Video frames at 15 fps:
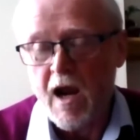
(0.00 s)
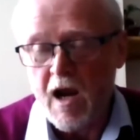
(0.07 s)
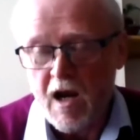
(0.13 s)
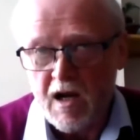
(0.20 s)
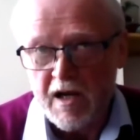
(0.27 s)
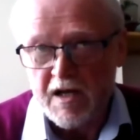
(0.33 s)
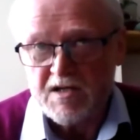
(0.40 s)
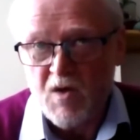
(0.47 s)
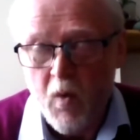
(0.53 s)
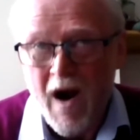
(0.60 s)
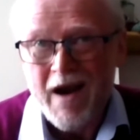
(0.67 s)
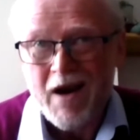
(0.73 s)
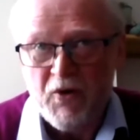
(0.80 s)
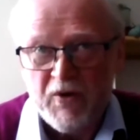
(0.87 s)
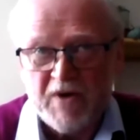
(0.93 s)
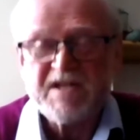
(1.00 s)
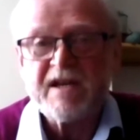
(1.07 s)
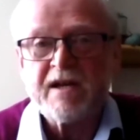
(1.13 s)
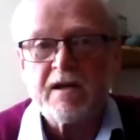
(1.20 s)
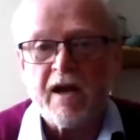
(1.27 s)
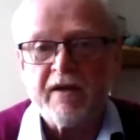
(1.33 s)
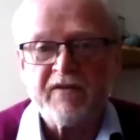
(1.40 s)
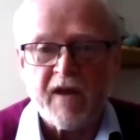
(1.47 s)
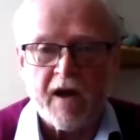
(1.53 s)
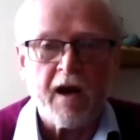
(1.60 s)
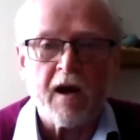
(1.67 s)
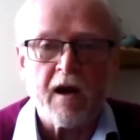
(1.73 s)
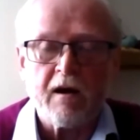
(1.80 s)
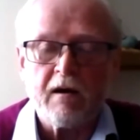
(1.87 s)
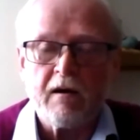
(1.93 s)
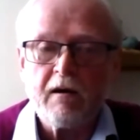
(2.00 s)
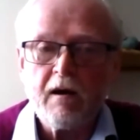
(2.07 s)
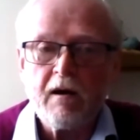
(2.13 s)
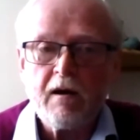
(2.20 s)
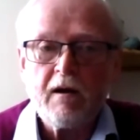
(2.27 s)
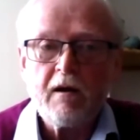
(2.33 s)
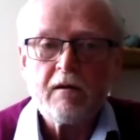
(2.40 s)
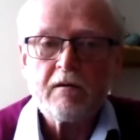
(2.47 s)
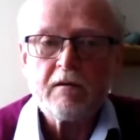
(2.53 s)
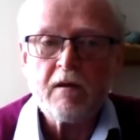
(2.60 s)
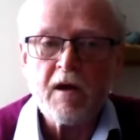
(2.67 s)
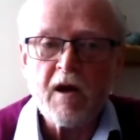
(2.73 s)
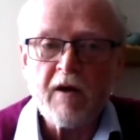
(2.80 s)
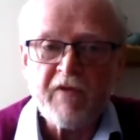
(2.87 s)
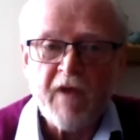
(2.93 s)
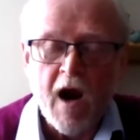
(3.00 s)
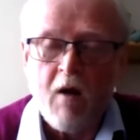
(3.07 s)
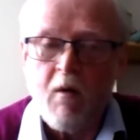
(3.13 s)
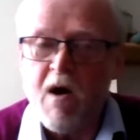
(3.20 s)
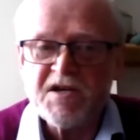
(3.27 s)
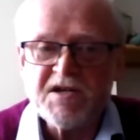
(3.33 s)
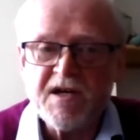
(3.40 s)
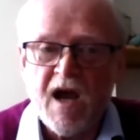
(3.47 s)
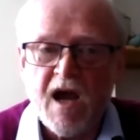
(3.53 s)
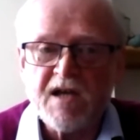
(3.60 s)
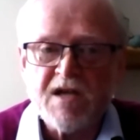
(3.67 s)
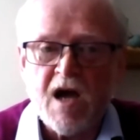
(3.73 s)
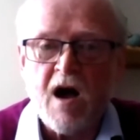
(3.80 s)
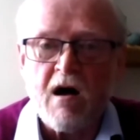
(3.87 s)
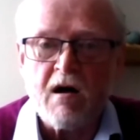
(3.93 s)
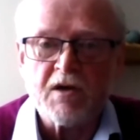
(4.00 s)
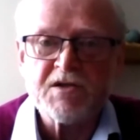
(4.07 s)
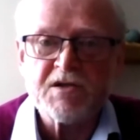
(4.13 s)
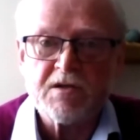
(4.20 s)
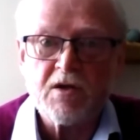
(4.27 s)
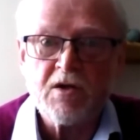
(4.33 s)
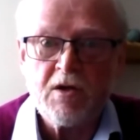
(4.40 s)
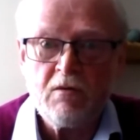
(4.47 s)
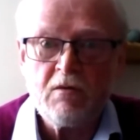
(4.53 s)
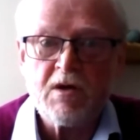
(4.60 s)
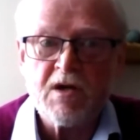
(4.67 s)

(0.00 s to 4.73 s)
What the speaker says: It's quite critical, I think, that if that question gets asked, you can